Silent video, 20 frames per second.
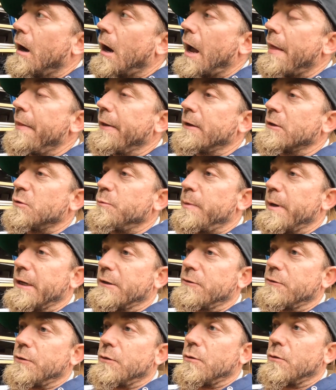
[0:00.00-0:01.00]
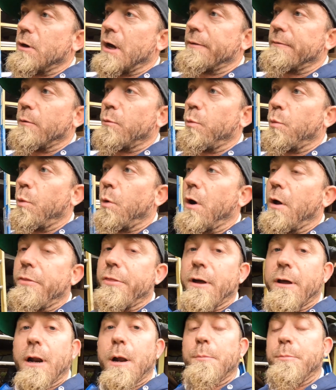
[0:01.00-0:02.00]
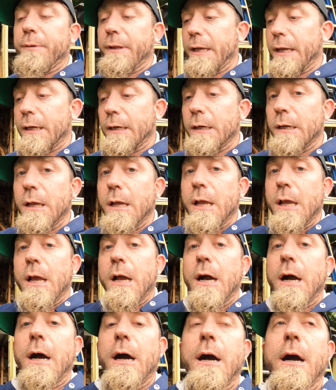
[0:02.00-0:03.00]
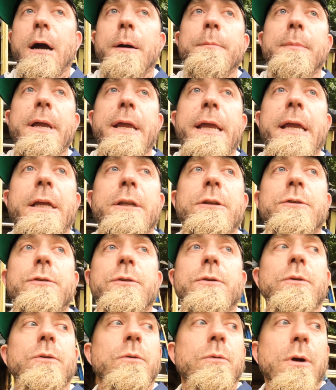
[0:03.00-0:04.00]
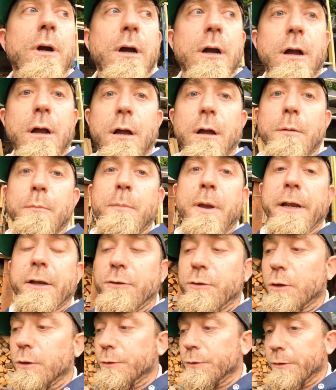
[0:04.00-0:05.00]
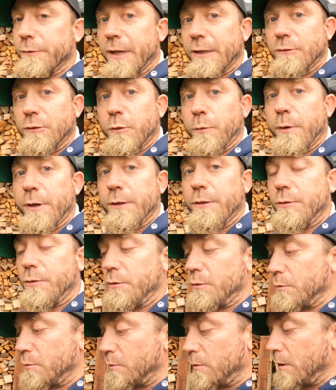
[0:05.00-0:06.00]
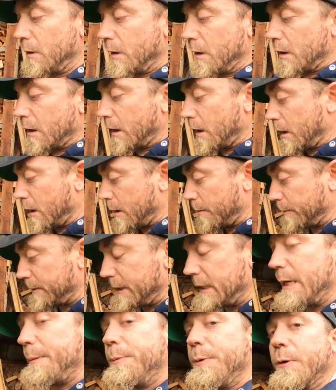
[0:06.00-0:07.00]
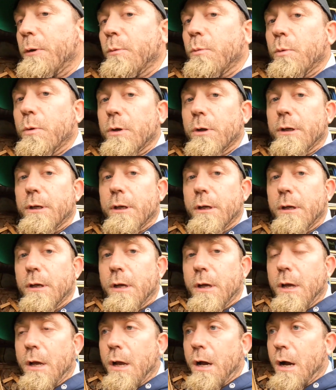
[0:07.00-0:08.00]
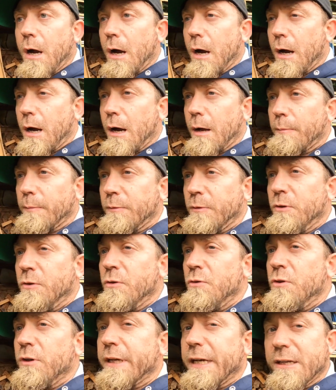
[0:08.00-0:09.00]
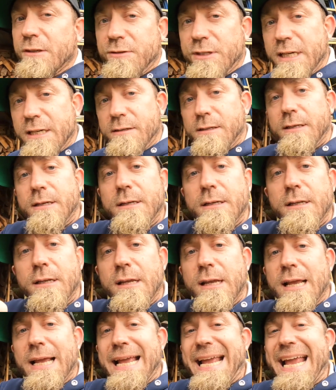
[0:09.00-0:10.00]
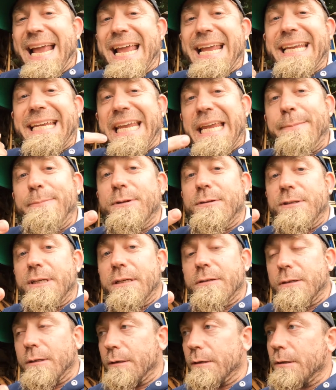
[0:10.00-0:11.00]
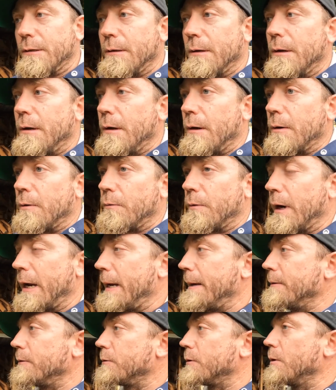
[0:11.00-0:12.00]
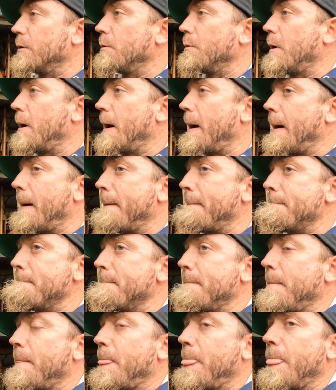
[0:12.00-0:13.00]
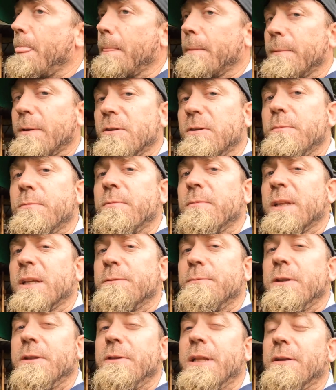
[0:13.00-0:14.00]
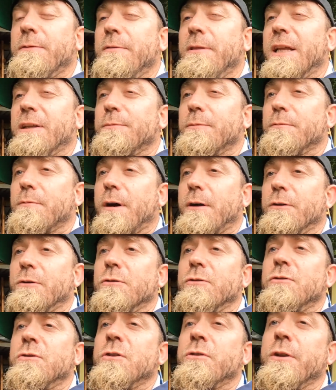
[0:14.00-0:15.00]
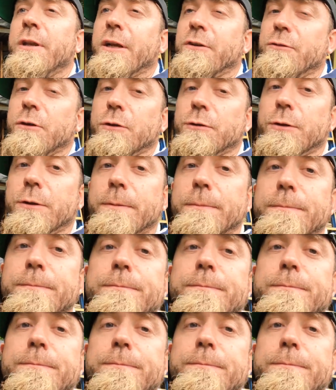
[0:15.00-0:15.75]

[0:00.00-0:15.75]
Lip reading: I think it's best to have a well thought out plan, and to make a shelter that's going to keep your wood, to get it seasoned and keep it seasoned, right? So let's move on to the next shelter.